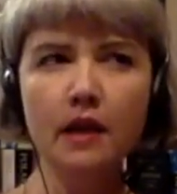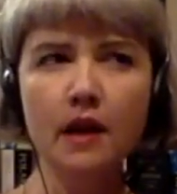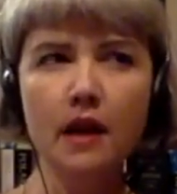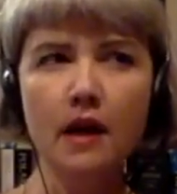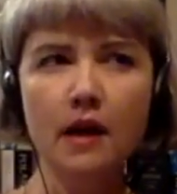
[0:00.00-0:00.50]

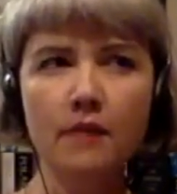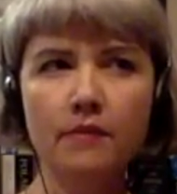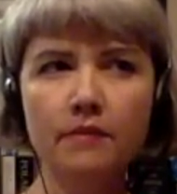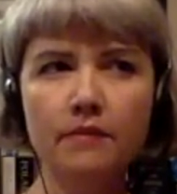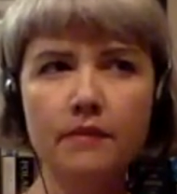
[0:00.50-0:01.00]

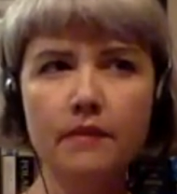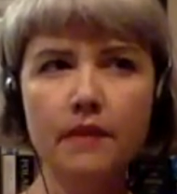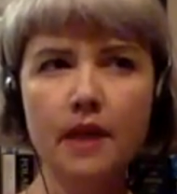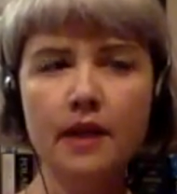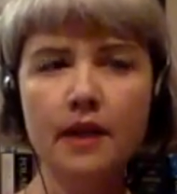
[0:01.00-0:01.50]
um,
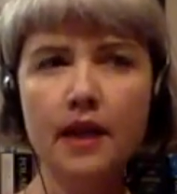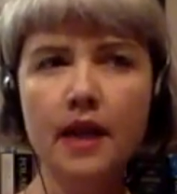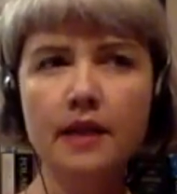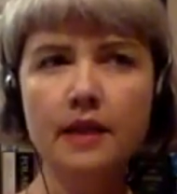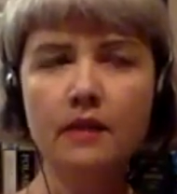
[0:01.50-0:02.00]
kind of
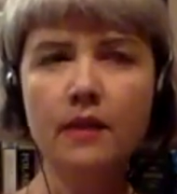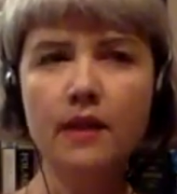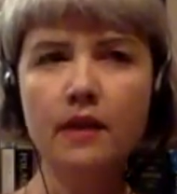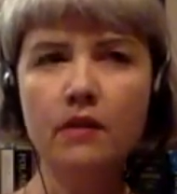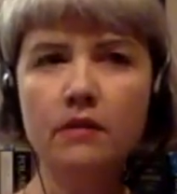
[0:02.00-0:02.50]
connecting with
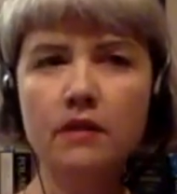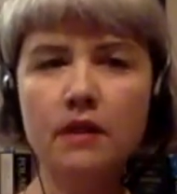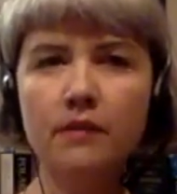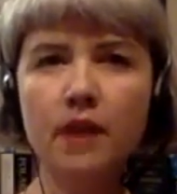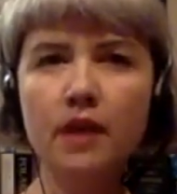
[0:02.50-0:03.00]
it on
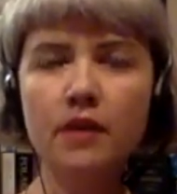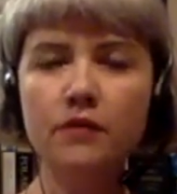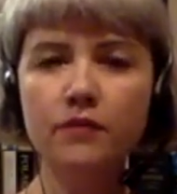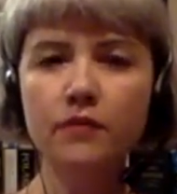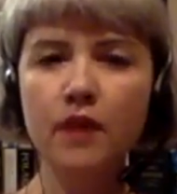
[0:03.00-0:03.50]
some kind
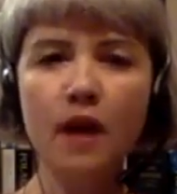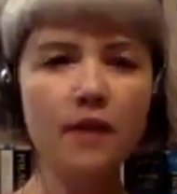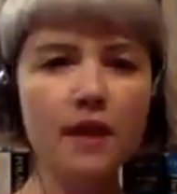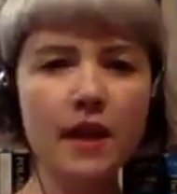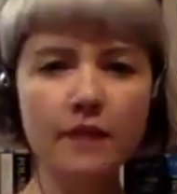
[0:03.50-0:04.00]
of
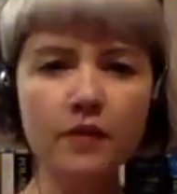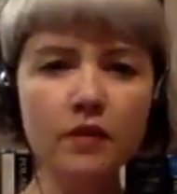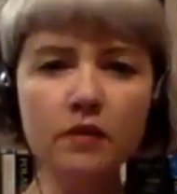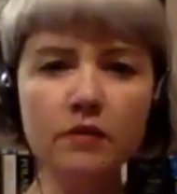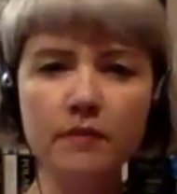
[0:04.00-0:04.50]
other
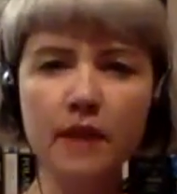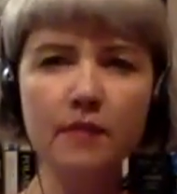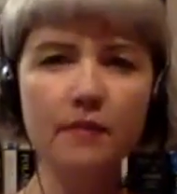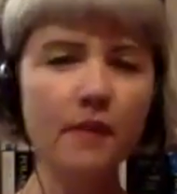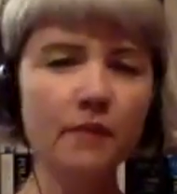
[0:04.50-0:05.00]
level.
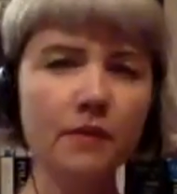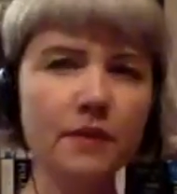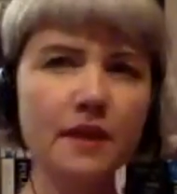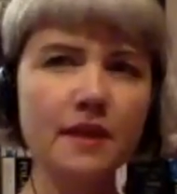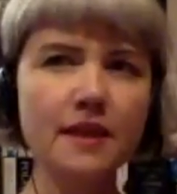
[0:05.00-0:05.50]
I'm, I
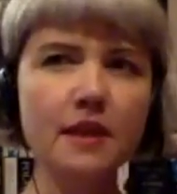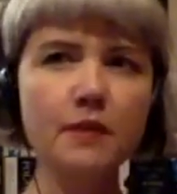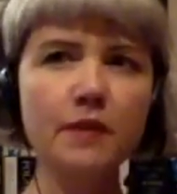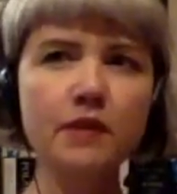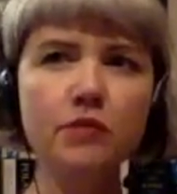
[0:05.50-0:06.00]
was going to say
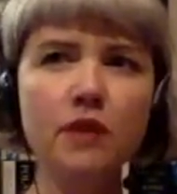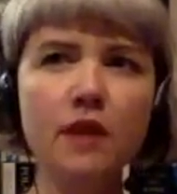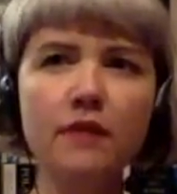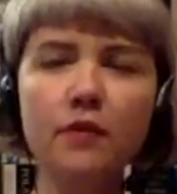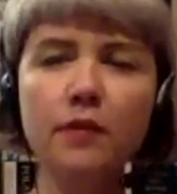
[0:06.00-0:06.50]
spiritual
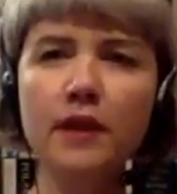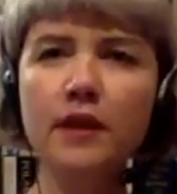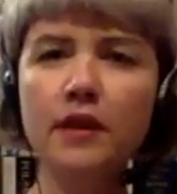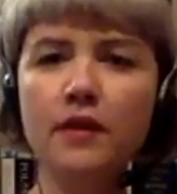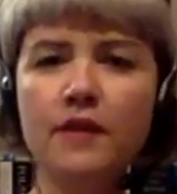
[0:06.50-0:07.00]
level, but I
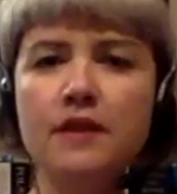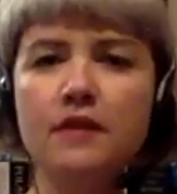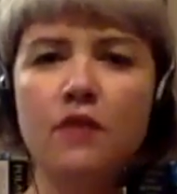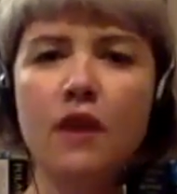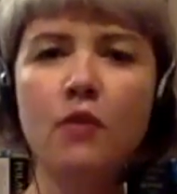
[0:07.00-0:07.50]
don't know if that's
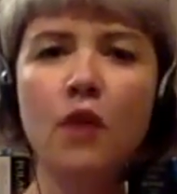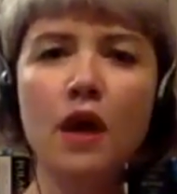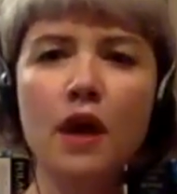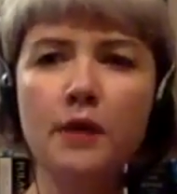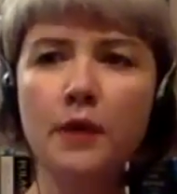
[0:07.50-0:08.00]
the right
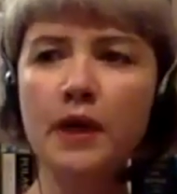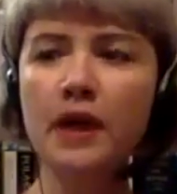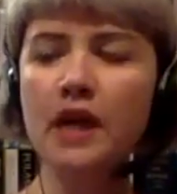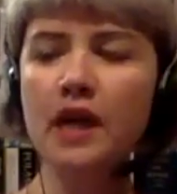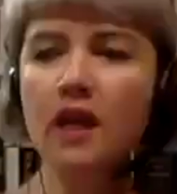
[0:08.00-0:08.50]
word. But
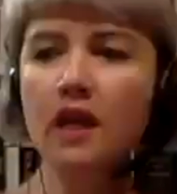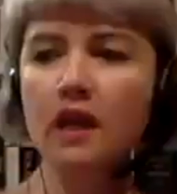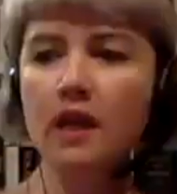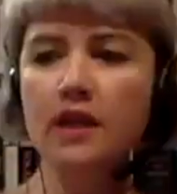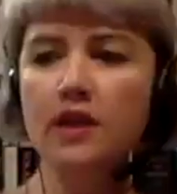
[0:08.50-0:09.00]

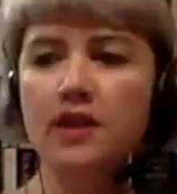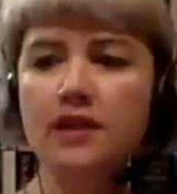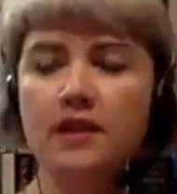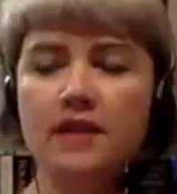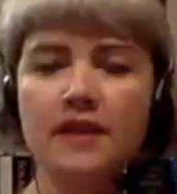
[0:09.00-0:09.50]
it
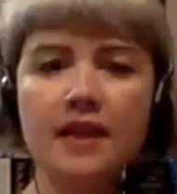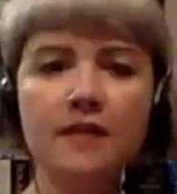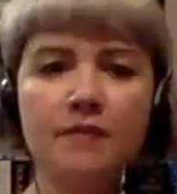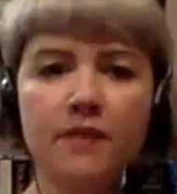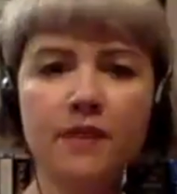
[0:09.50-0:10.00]
just does
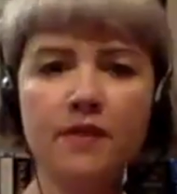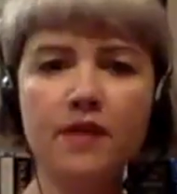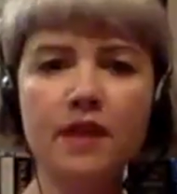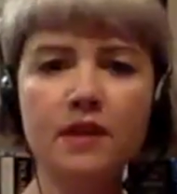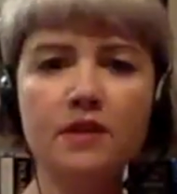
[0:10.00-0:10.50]
seem that
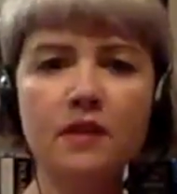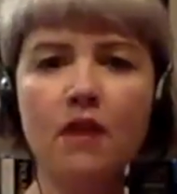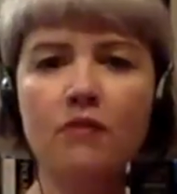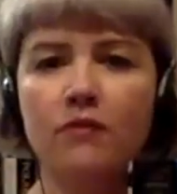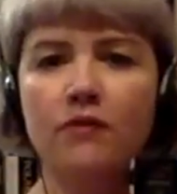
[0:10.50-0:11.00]
things
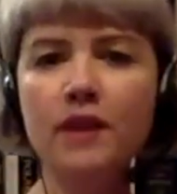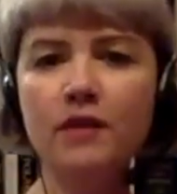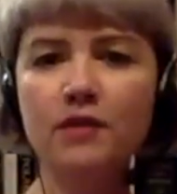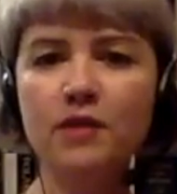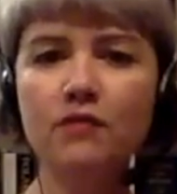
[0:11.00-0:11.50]
are
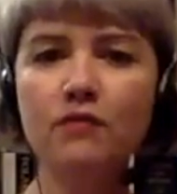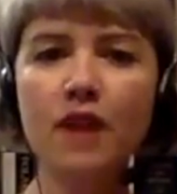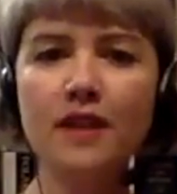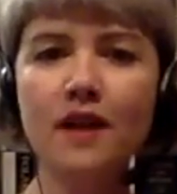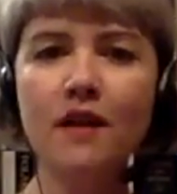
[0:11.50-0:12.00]
revealed at the
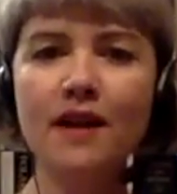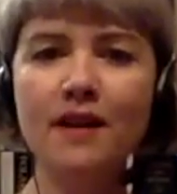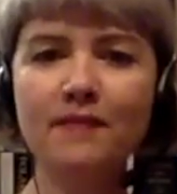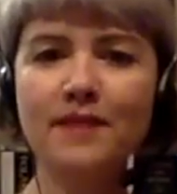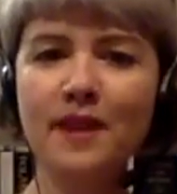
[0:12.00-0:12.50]
right
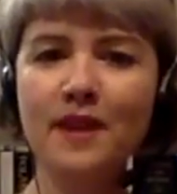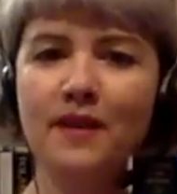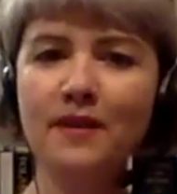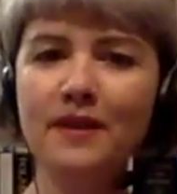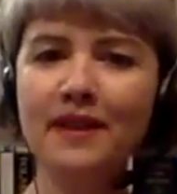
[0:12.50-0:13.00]
time.
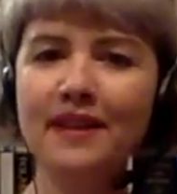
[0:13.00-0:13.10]
So